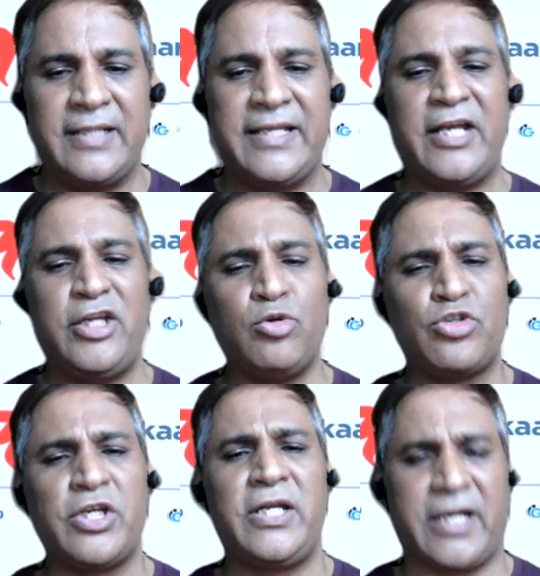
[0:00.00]
They are
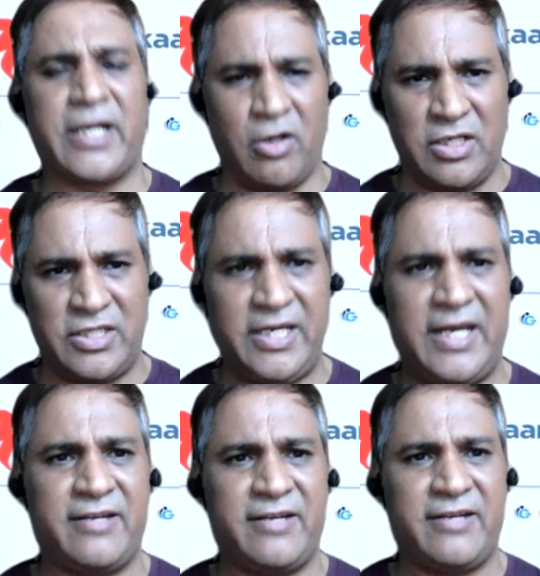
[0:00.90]
using
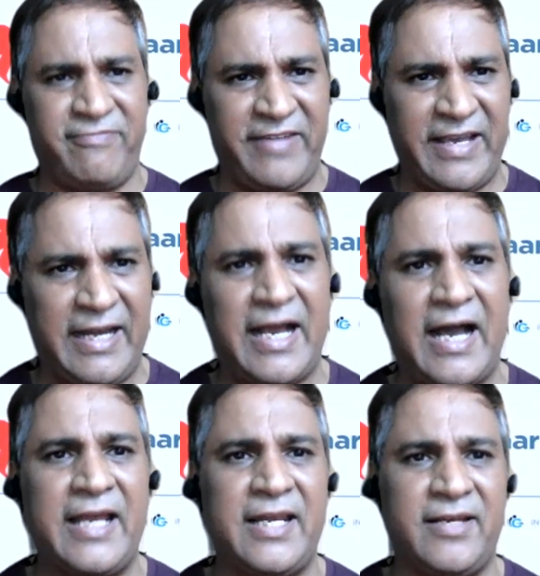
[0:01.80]
technology at a fairly
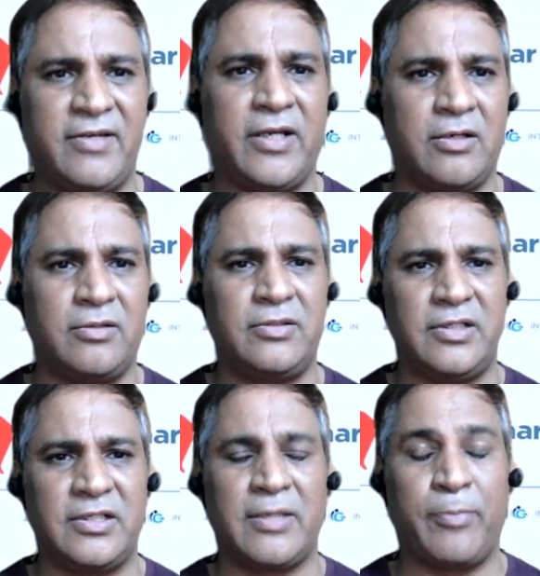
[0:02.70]
high level now,
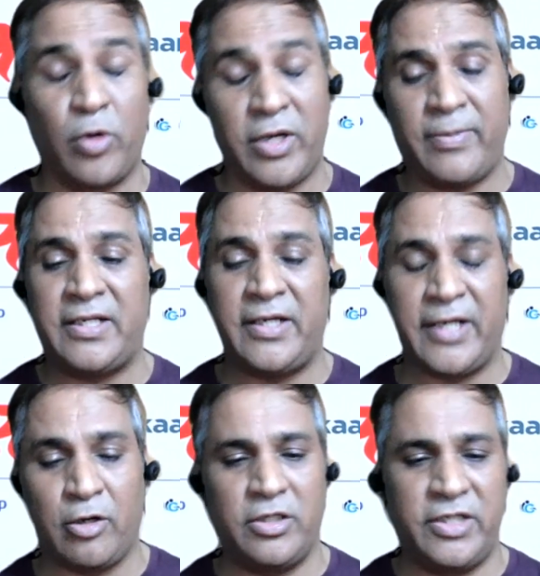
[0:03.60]
supported by the
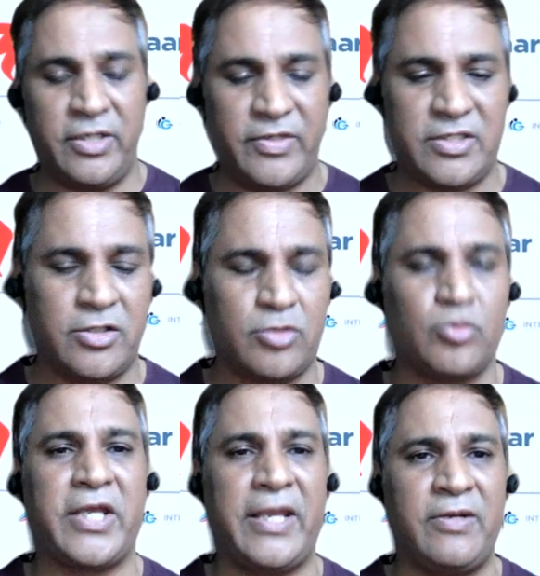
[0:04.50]
technology investors who
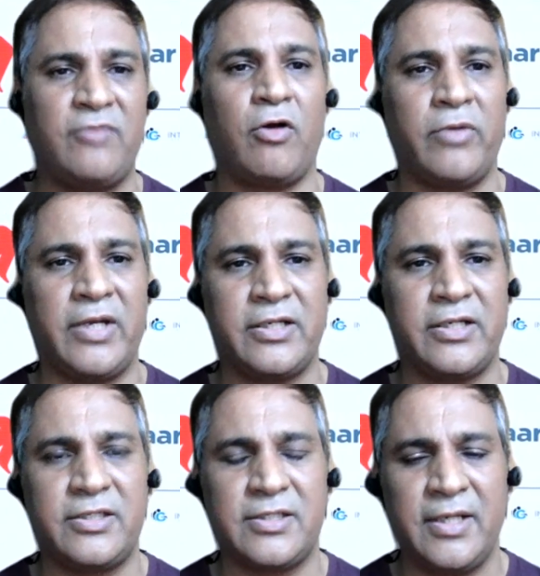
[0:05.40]
came in following
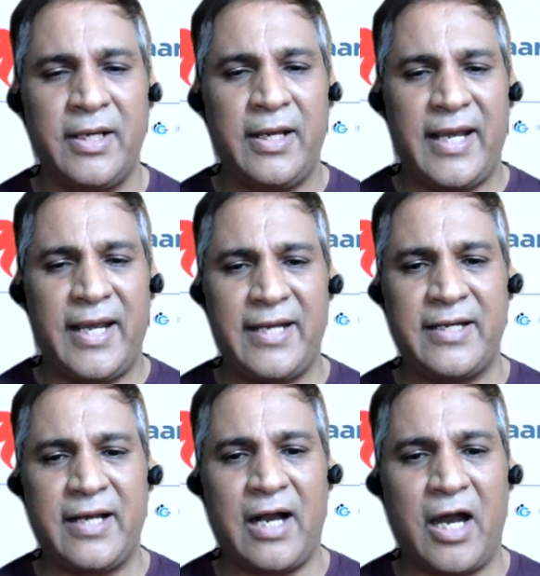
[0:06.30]
us, and
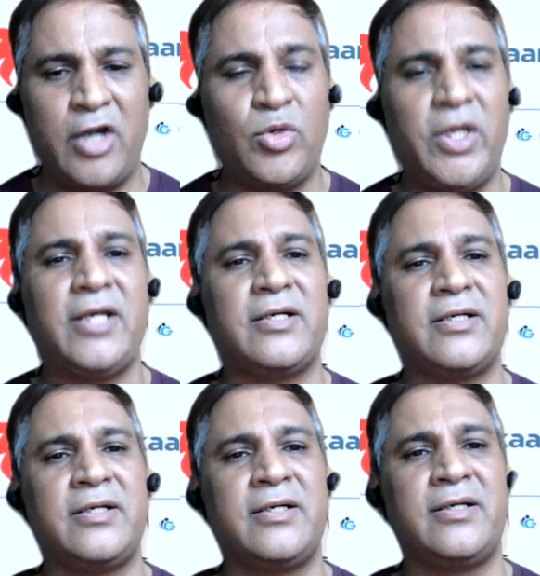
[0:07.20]
are doing
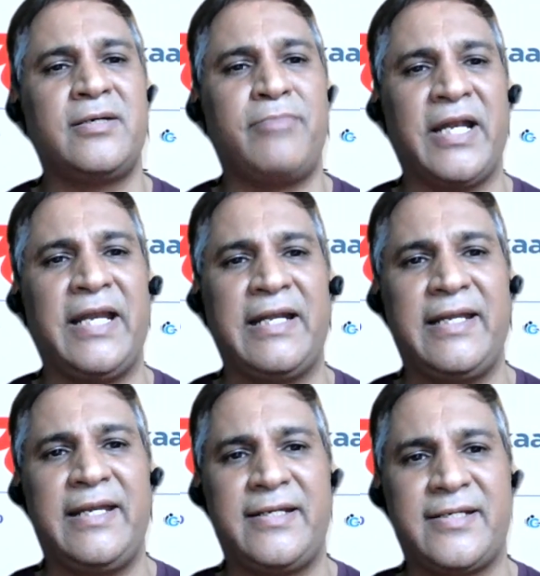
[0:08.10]

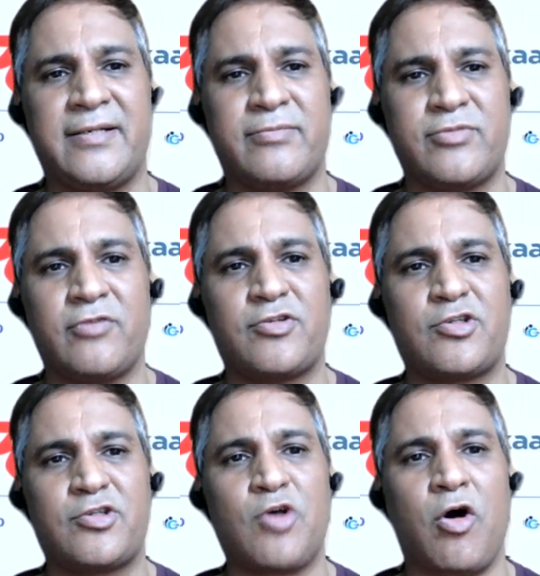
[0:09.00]
brilliantly in terms of
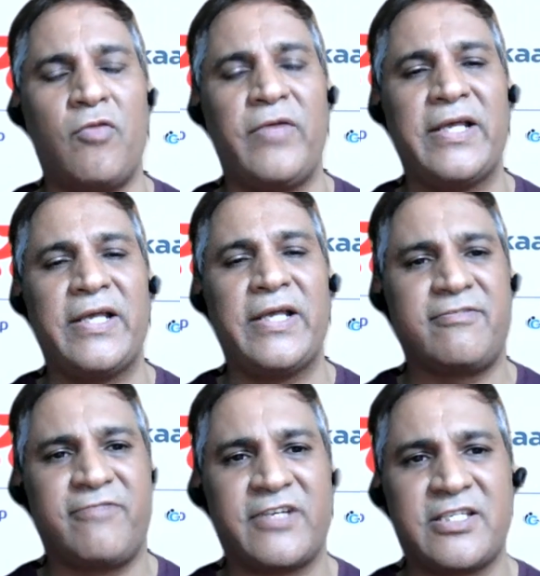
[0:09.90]
solving the
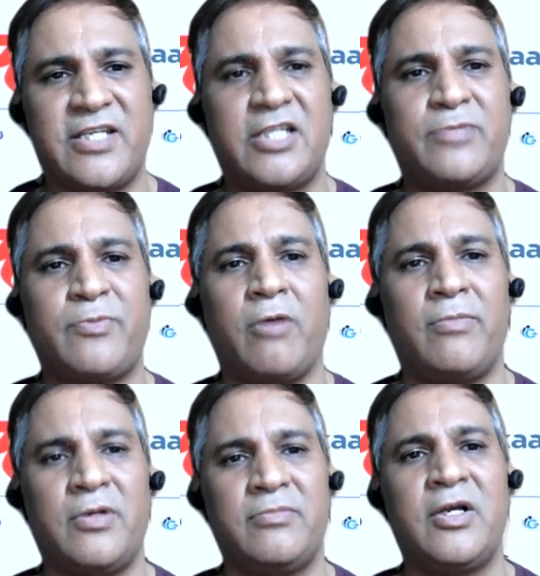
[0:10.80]
first stage
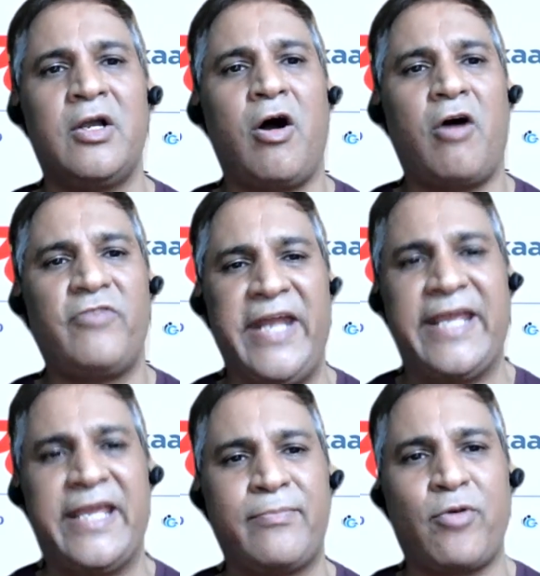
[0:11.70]
problem of
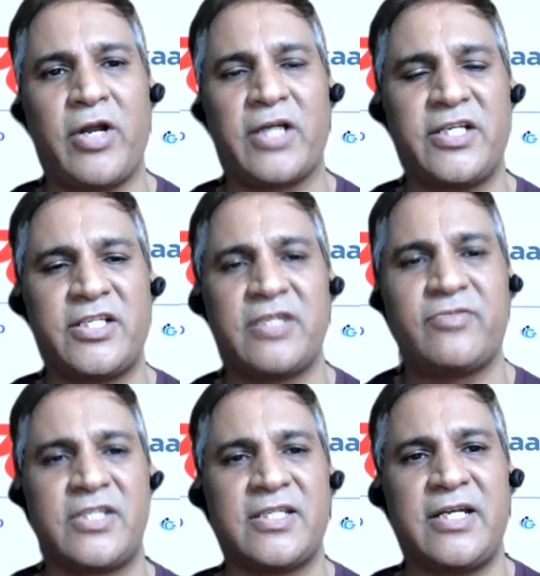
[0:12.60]
taking product and
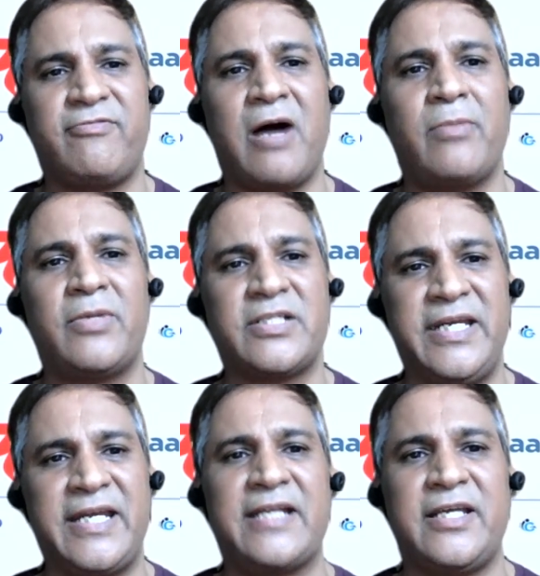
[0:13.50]
services that farmers
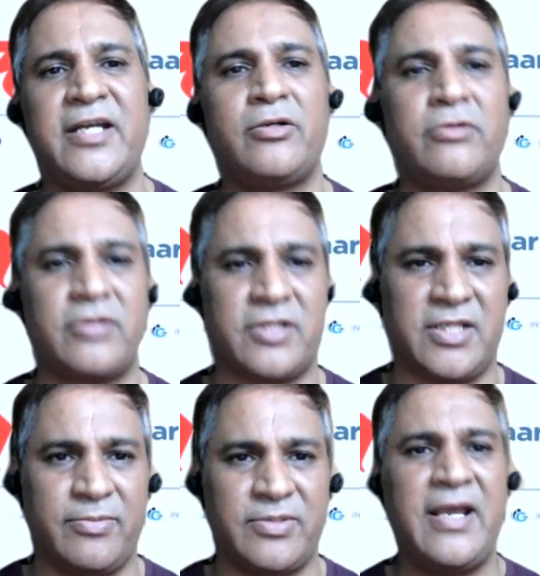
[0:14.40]
need at their
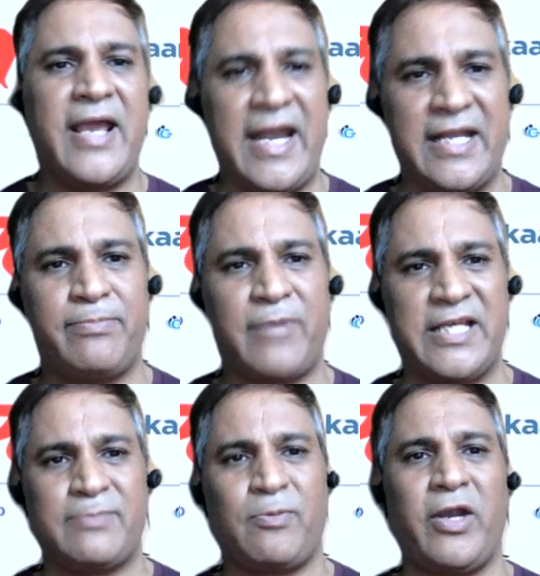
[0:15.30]
doorsteps at a
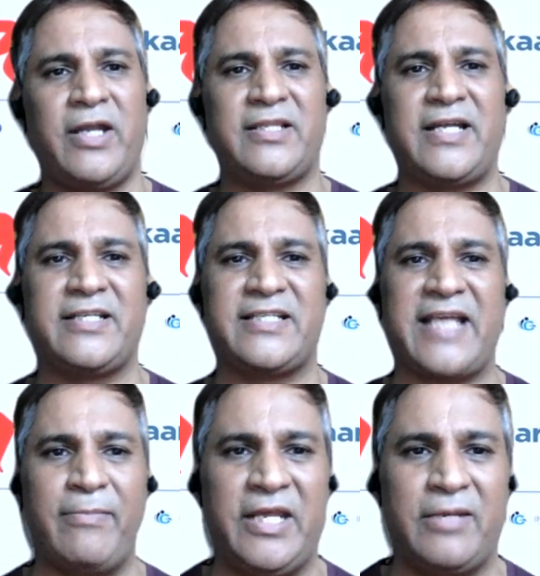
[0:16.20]
price point that is
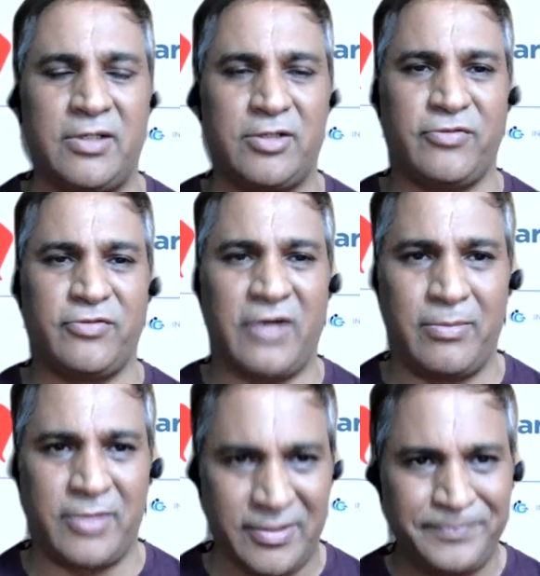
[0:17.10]
amenable to
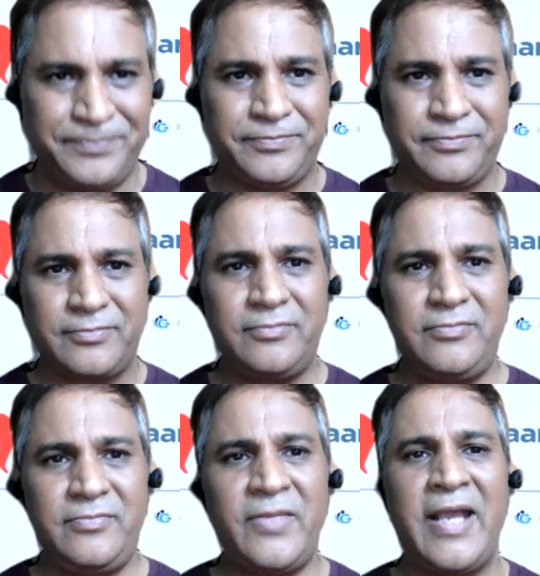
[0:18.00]
farmer,
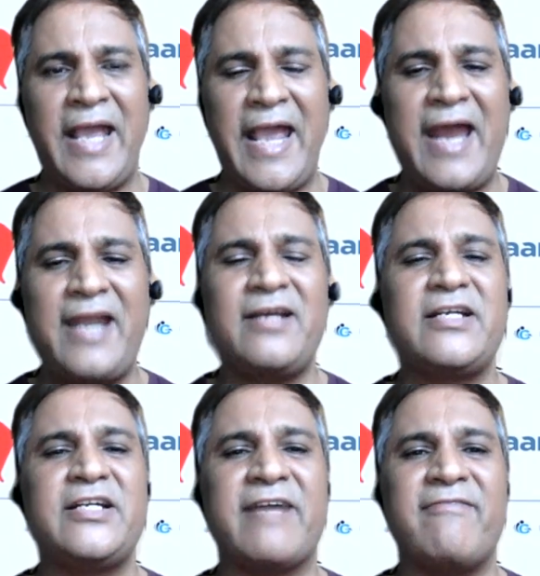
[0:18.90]
and
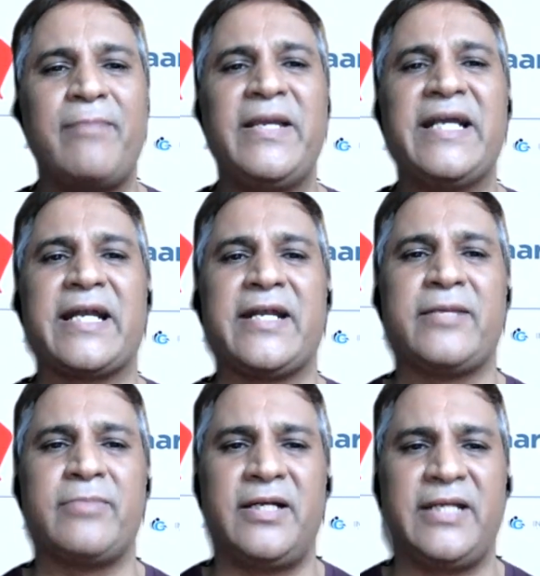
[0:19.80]
developing
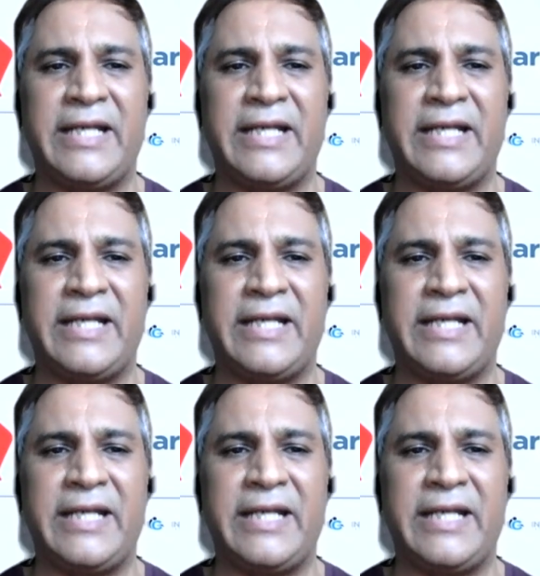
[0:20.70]
credibility.